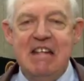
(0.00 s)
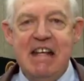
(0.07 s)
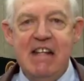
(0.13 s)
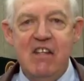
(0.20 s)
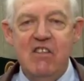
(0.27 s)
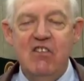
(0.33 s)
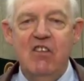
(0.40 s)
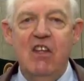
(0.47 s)

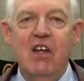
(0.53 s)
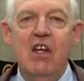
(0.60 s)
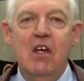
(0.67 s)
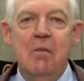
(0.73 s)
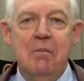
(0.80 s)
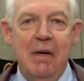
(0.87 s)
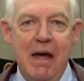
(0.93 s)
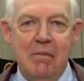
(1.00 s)
Get into the
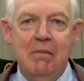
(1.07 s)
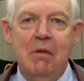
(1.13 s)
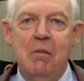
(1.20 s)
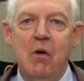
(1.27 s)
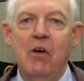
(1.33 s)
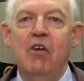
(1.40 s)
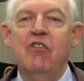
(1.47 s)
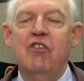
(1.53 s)
pet
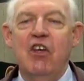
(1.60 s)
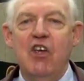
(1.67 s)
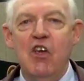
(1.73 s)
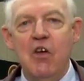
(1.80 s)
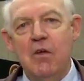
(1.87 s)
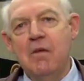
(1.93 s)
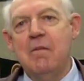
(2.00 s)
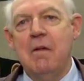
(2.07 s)
memorials, the
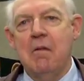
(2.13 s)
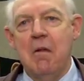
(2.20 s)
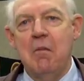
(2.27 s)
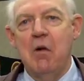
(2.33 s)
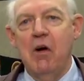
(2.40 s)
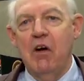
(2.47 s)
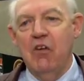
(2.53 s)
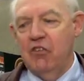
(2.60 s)
human
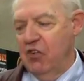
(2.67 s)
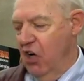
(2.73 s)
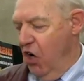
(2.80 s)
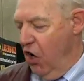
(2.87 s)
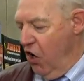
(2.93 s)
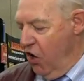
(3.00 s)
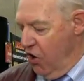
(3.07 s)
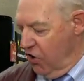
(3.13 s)
memorials,
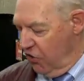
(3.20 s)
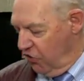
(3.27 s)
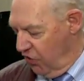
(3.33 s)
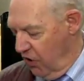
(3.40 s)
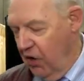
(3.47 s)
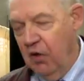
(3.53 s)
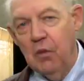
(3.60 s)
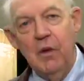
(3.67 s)
urns.